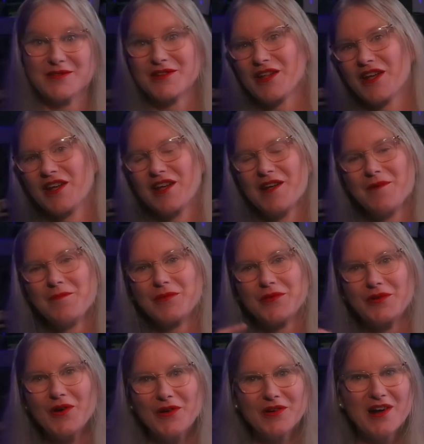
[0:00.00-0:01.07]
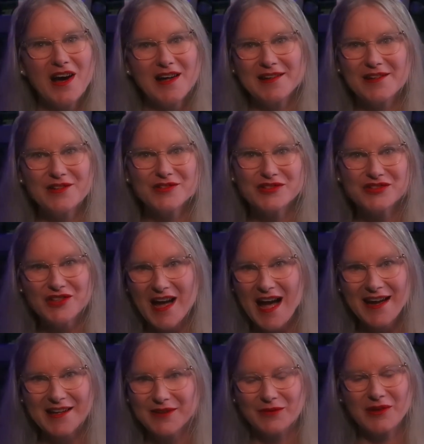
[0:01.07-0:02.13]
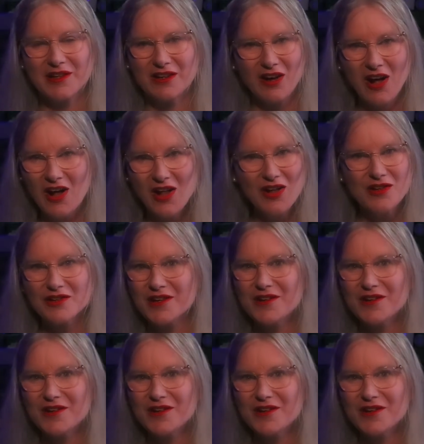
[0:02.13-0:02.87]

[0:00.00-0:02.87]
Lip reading: with a thrown-on loose jacket when it all